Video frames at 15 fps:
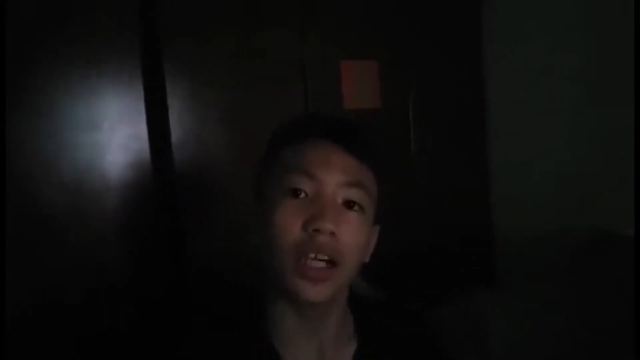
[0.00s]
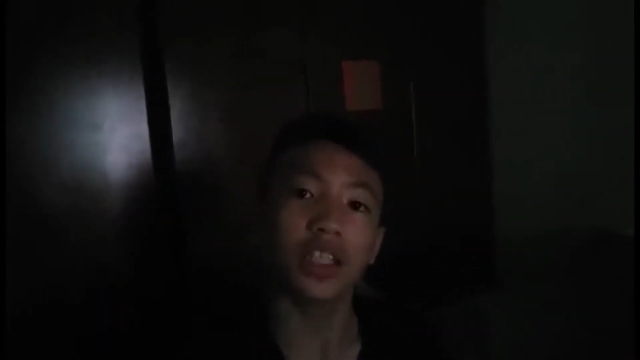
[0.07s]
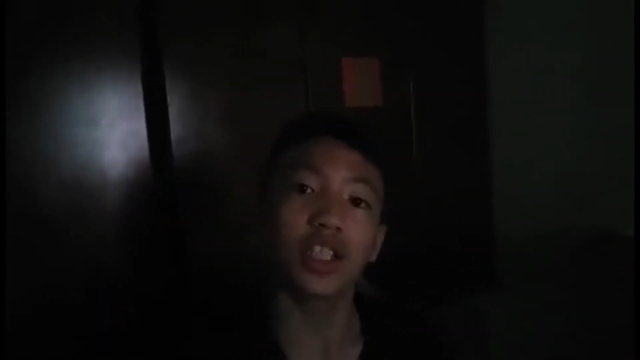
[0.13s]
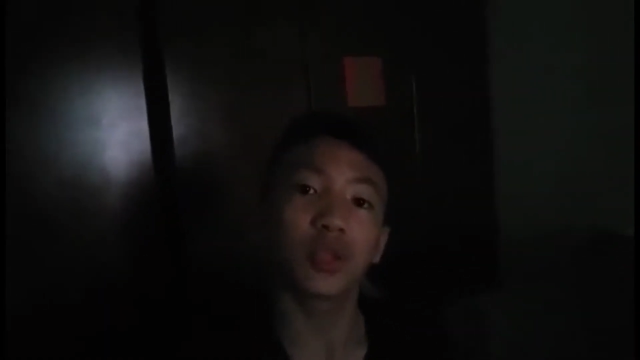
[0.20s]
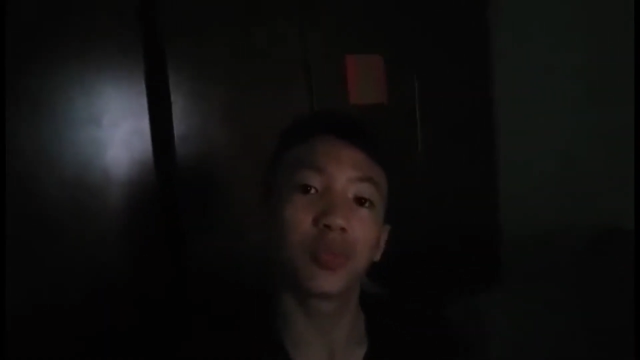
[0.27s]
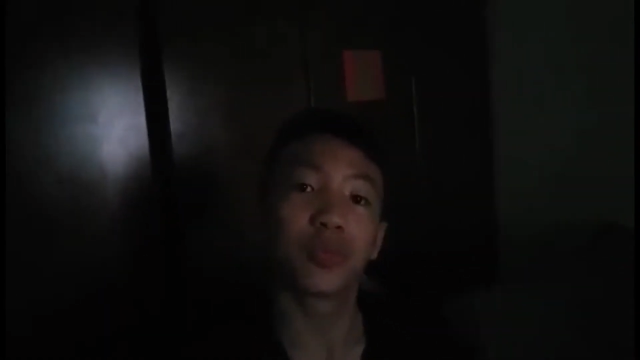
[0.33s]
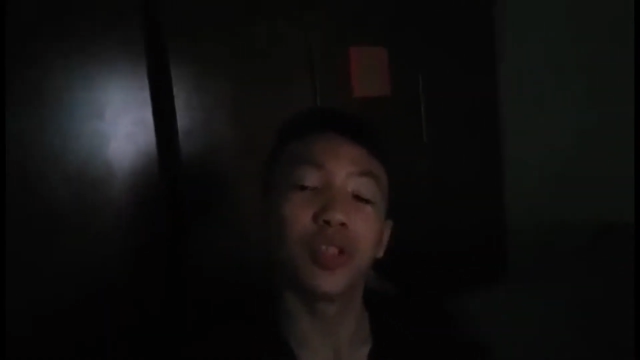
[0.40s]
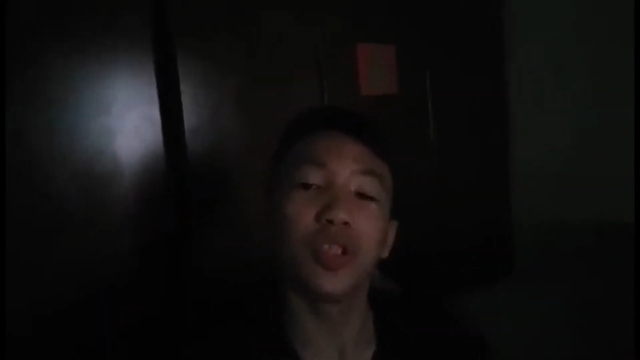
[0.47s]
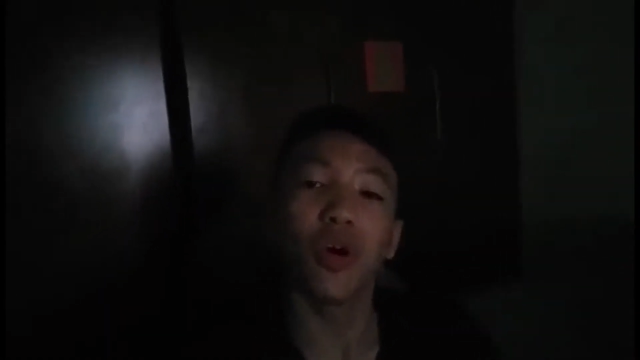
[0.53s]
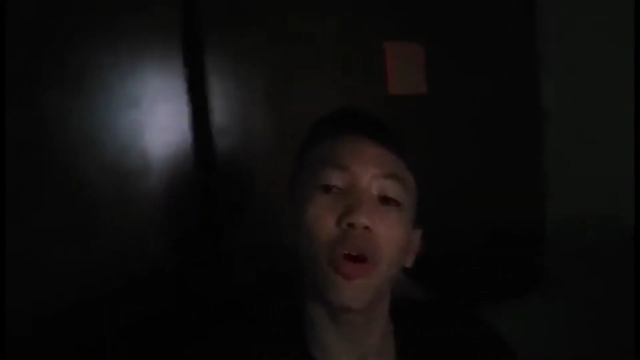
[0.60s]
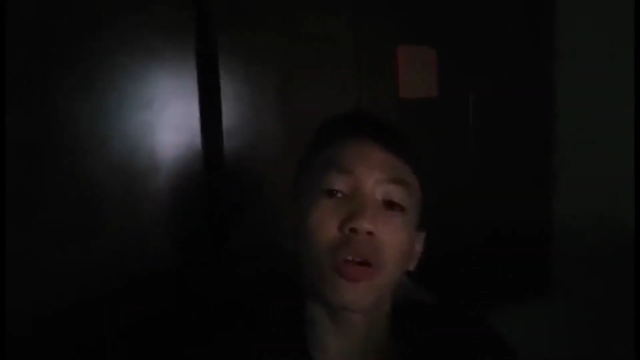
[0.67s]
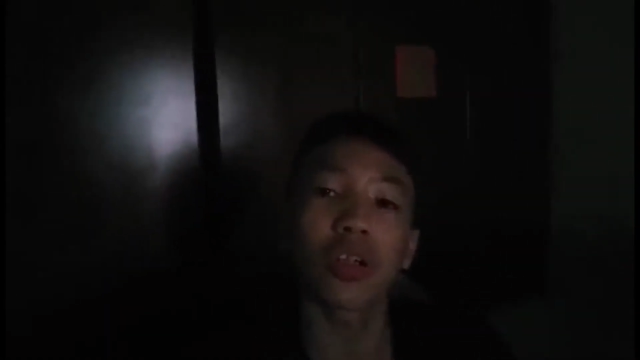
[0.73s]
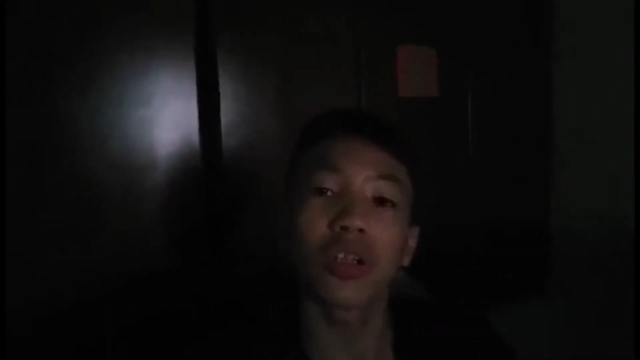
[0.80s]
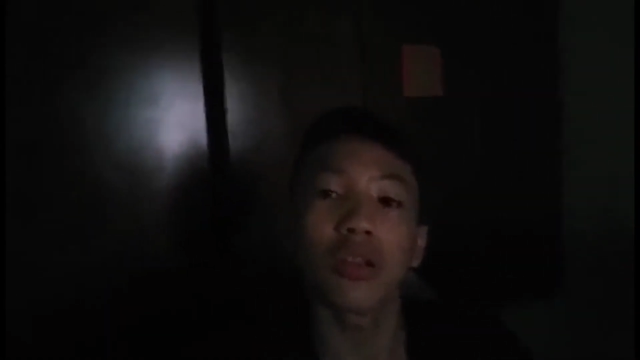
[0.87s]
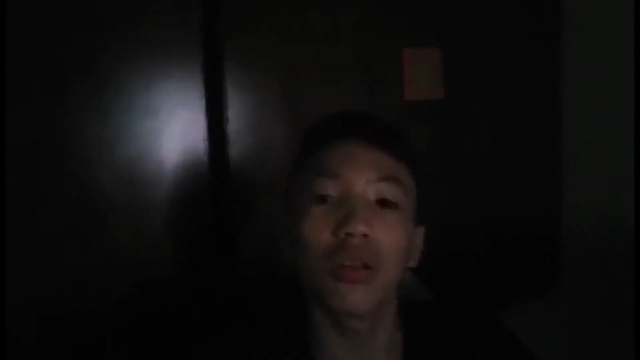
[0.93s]
I just
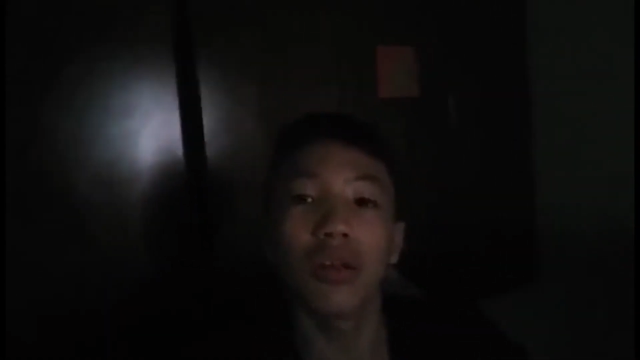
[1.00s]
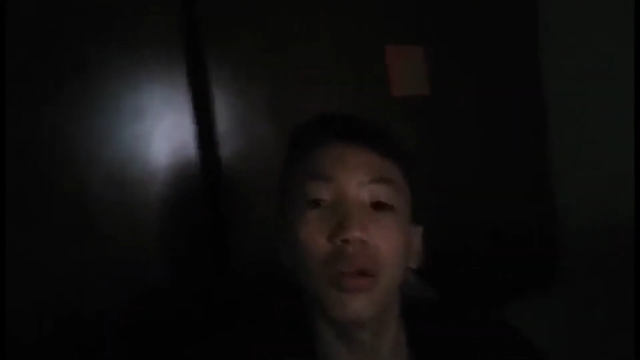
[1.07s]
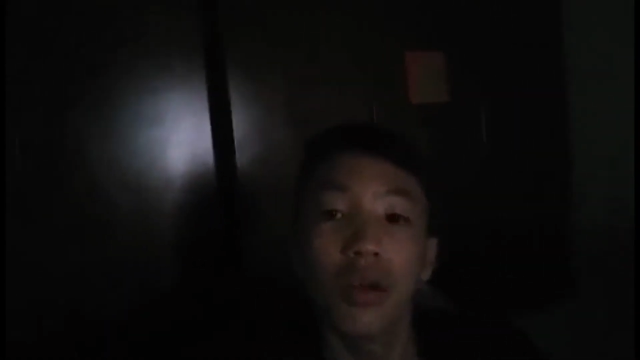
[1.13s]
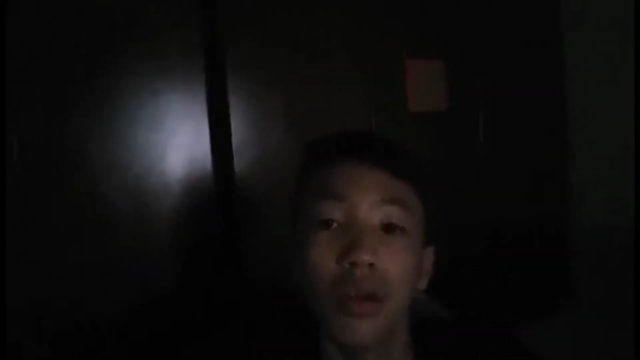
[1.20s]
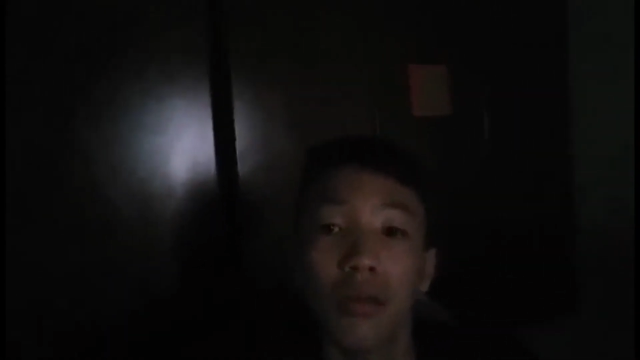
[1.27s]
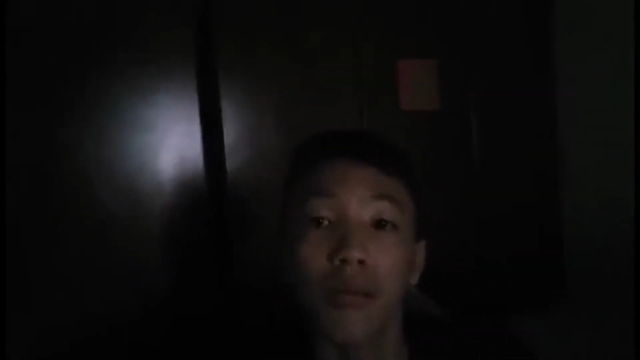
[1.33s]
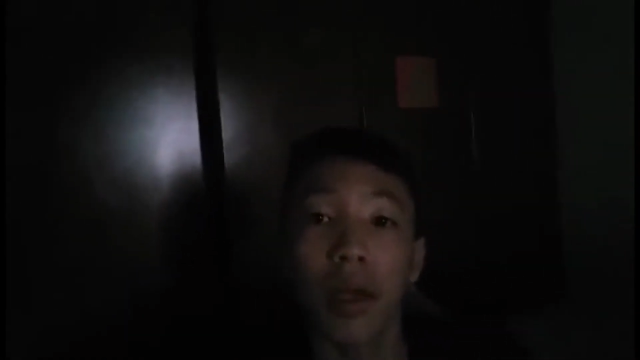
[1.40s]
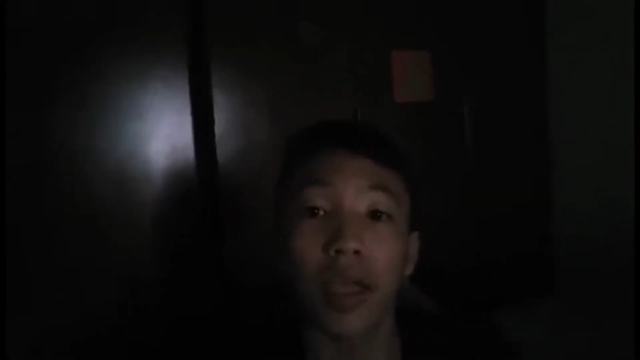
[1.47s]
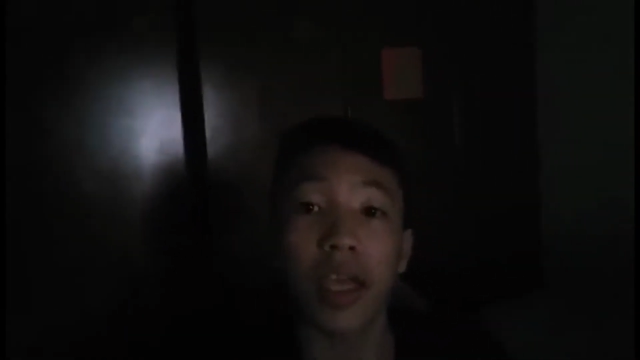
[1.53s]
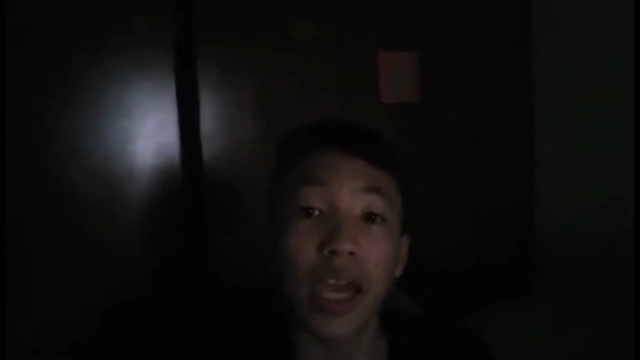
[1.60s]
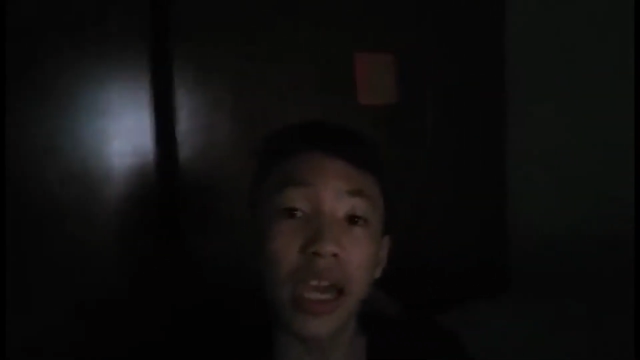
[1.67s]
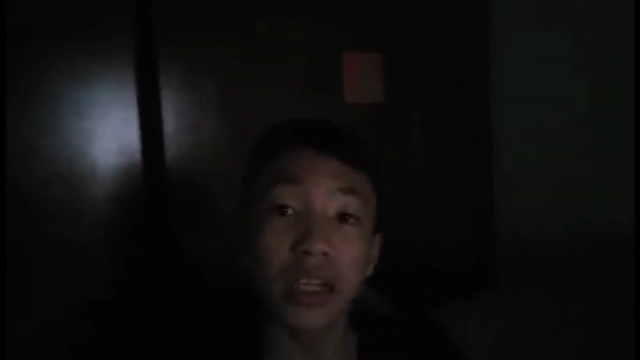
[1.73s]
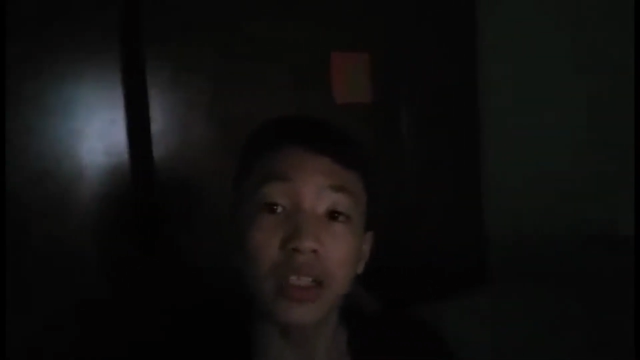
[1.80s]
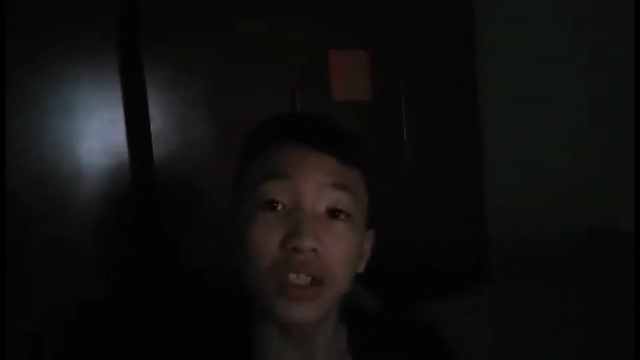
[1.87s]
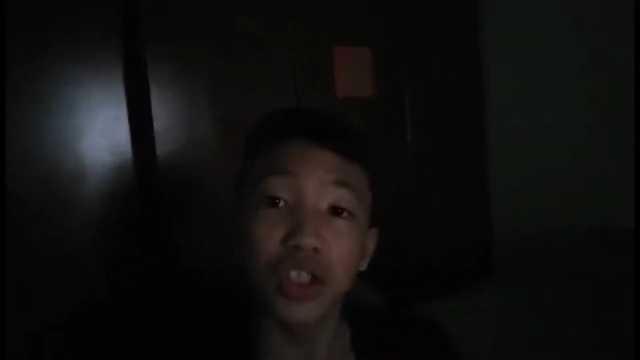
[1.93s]
pre-ordered my
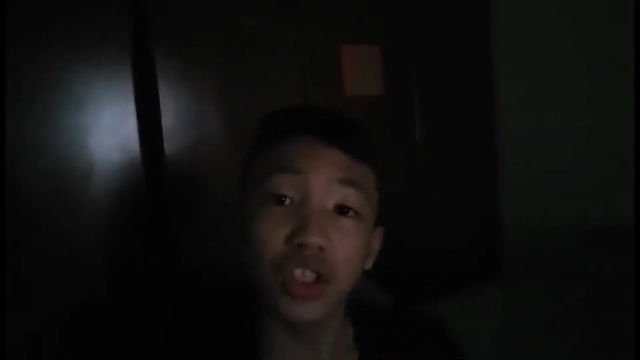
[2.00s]
Canon